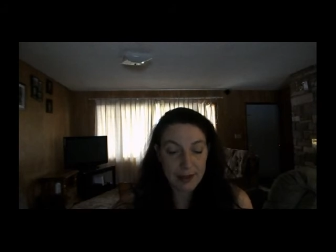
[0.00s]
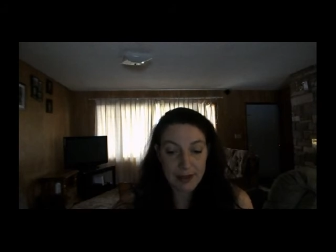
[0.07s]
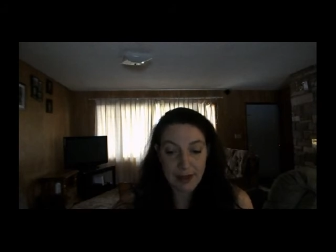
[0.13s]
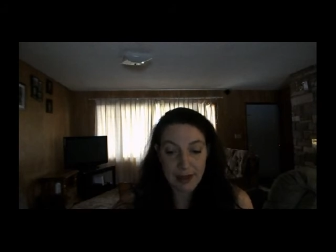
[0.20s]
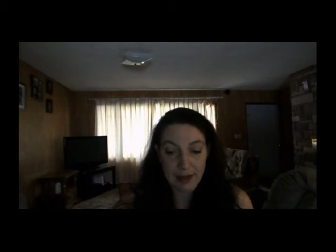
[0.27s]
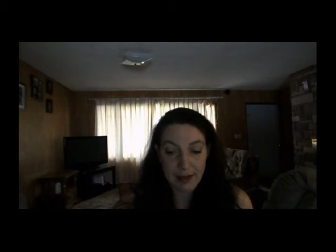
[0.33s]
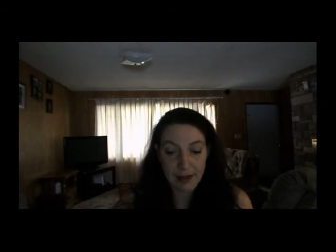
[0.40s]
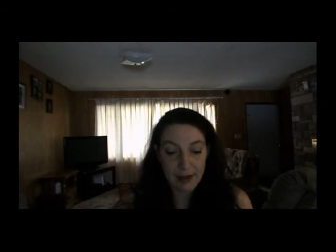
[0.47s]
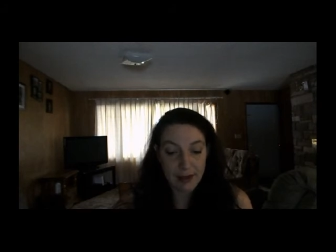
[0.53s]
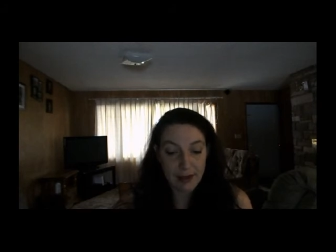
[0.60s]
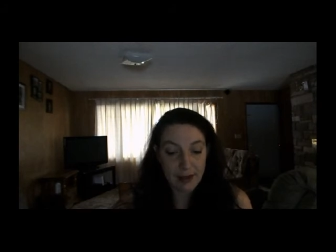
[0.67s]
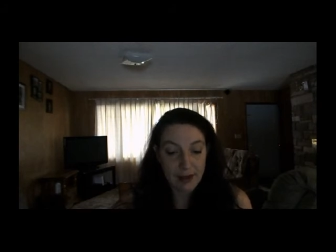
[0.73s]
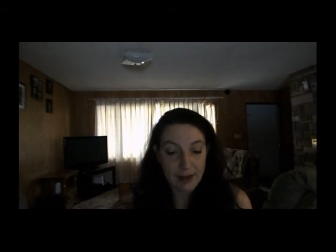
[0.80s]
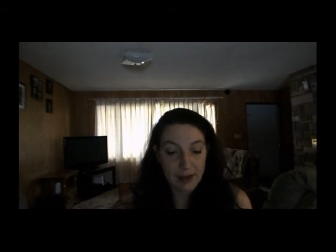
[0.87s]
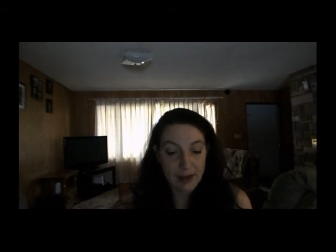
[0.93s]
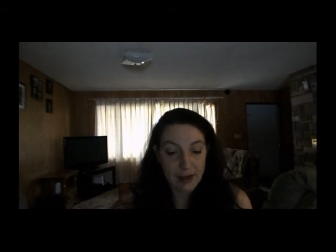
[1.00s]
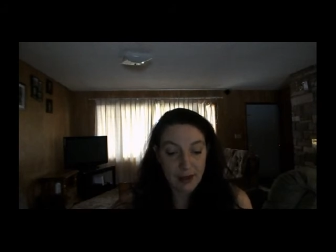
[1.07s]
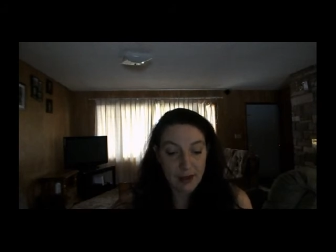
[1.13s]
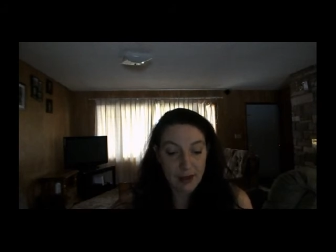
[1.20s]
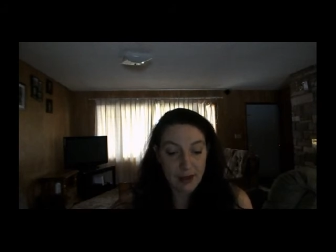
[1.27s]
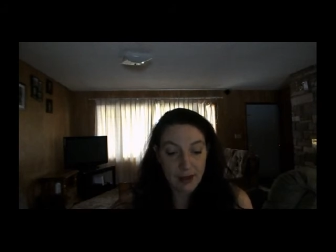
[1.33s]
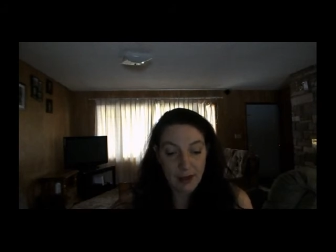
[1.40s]
see.
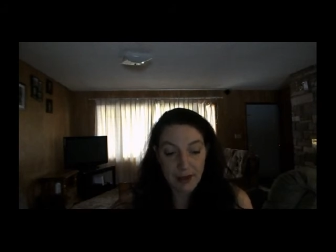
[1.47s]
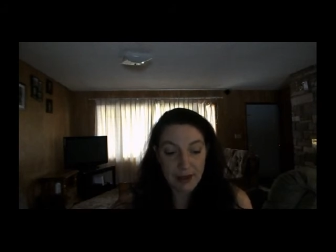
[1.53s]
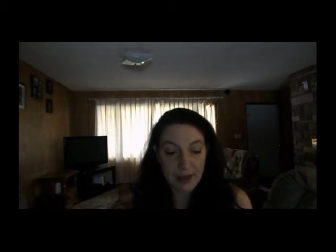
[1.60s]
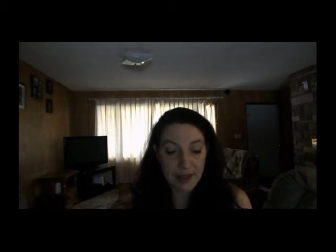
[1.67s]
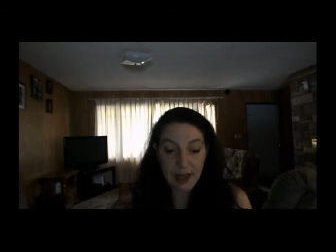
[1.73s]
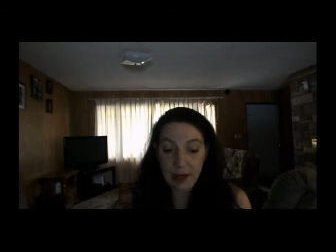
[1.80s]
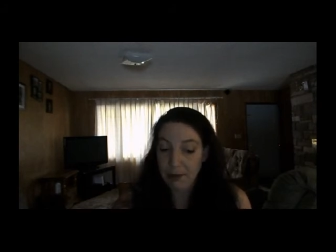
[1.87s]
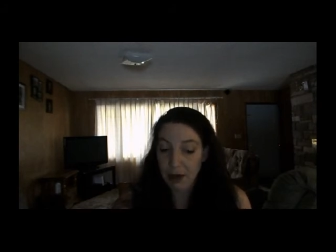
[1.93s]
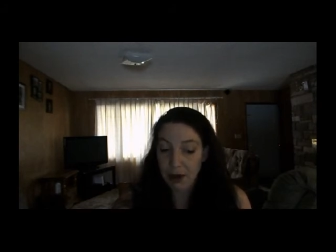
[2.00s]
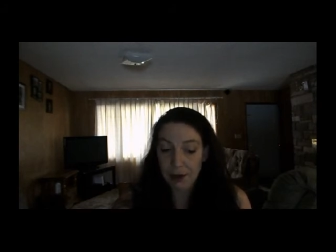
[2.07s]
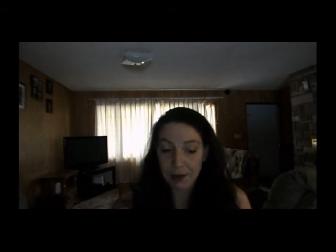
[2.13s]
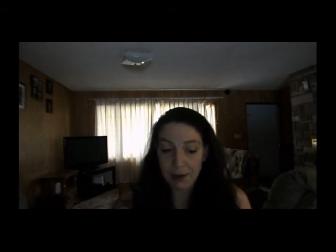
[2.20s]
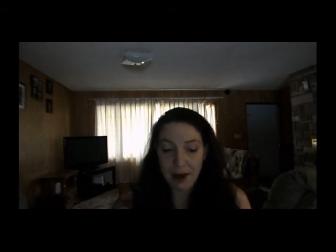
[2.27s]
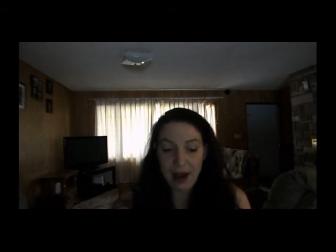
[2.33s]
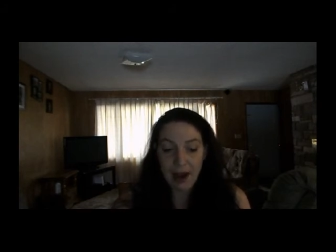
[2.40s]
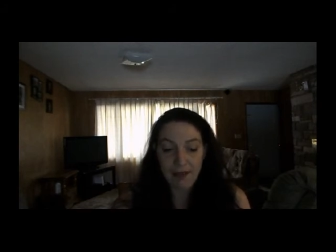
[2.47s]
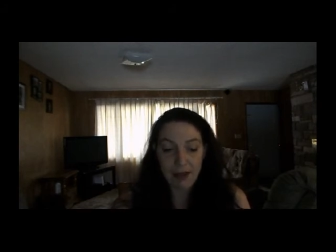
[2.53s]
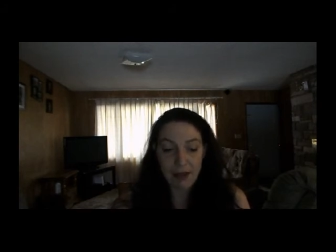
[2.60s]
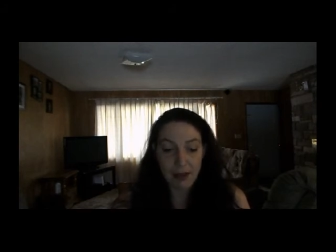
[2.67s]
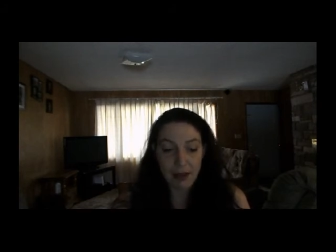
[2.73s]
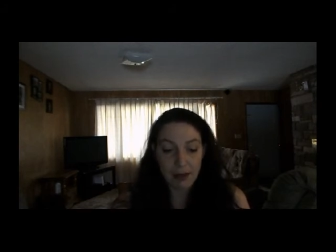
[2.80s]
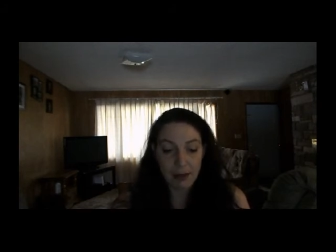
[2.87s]
On the same note,
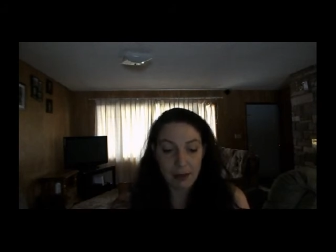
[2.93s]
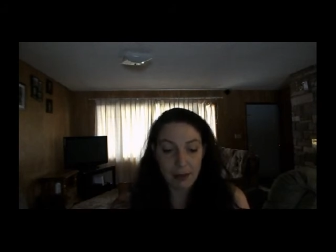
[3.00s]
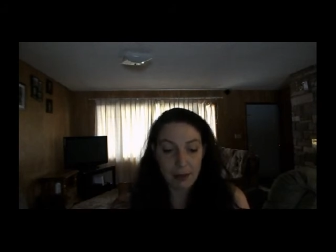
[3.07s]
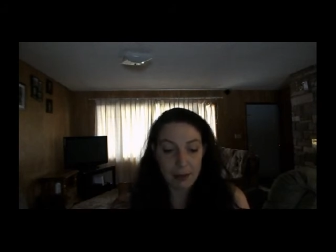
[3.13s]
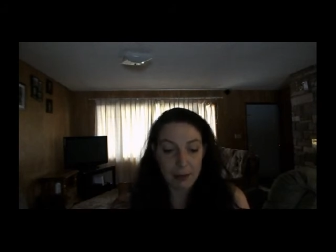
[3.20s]
having